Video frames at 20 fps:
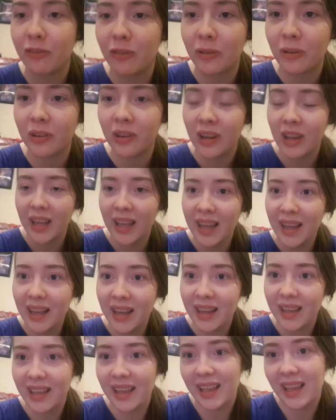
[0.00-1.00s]
for
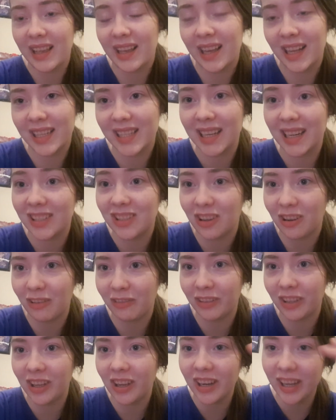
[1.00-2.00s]
a TikTok
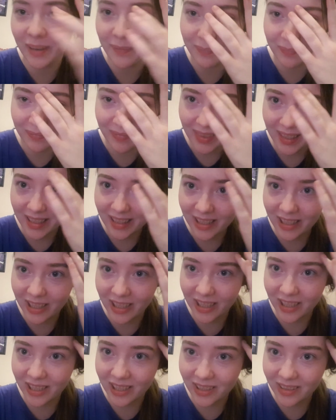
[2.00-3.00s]
vlog,
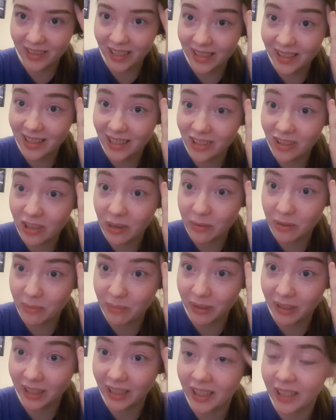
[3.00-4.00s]
so that's in the description
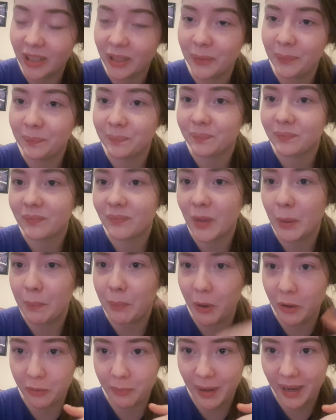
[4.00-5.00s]
below.
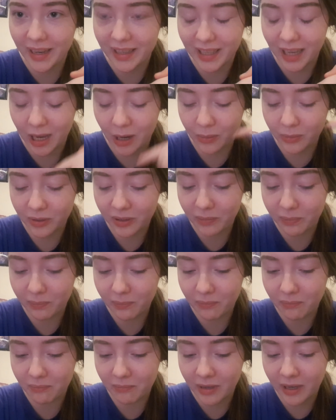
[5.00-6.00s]
Both my accounts,
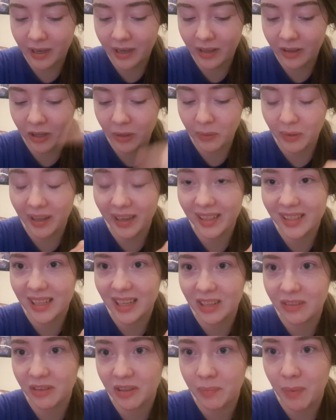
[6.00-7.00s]
the other one, like I said,
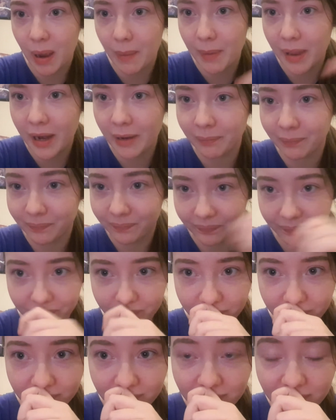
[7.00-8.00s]
is for spamming.
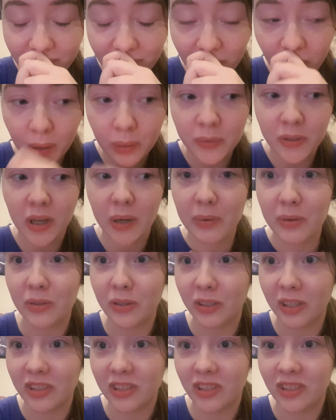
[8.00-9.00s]
I'm sorry, I'm
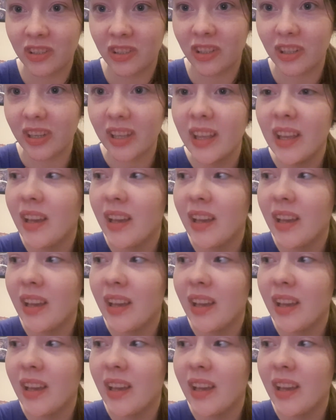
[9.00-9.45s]
struggling to talk.